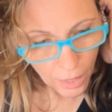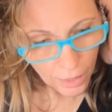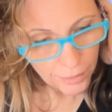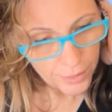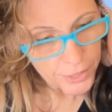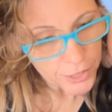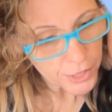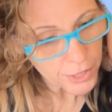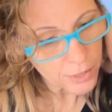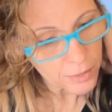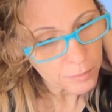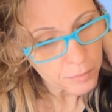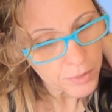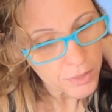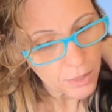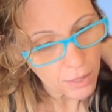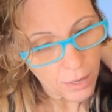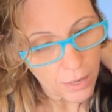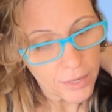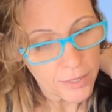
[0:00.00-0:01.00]
The terms
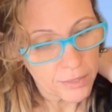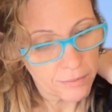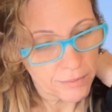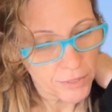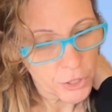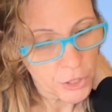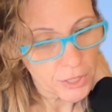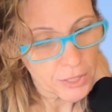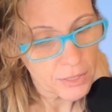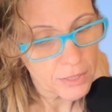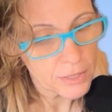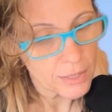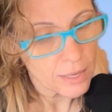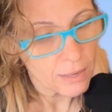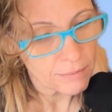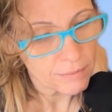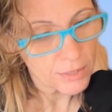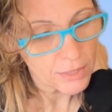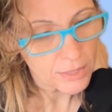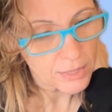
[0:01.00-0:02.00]
are divisions
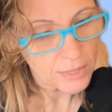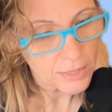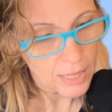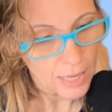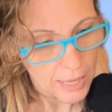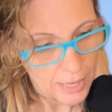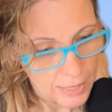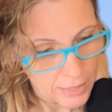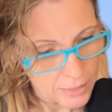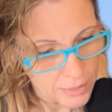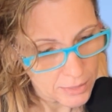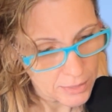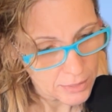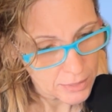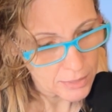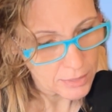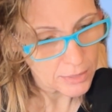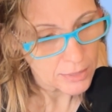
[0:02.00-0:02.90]
of the signs